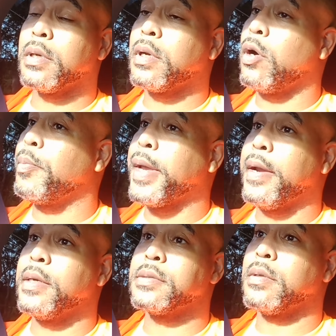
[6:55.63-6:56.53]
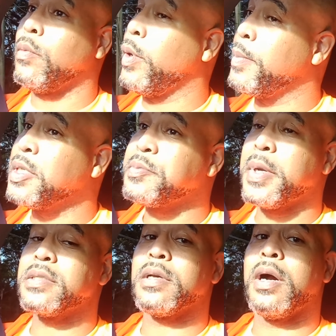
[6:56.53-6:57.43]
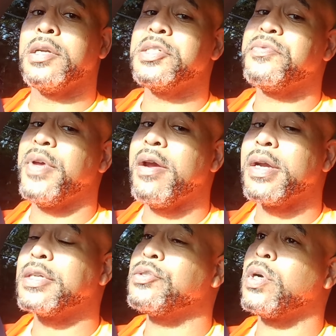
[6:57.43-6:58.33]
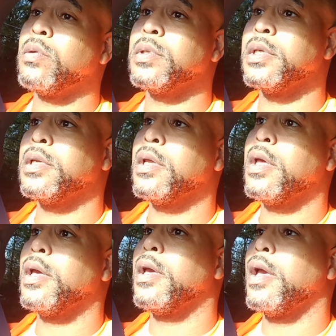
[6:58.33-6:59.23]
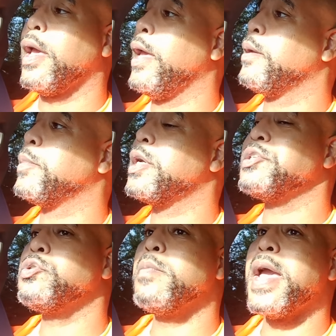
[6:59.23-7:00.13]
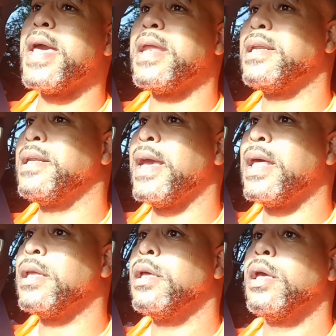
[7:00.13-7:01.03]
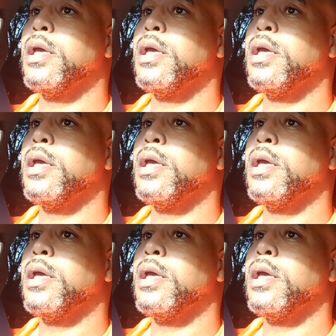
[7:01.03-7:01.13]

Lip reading: co-parents, women especially, are just very controlling. And because you mad at the daddy,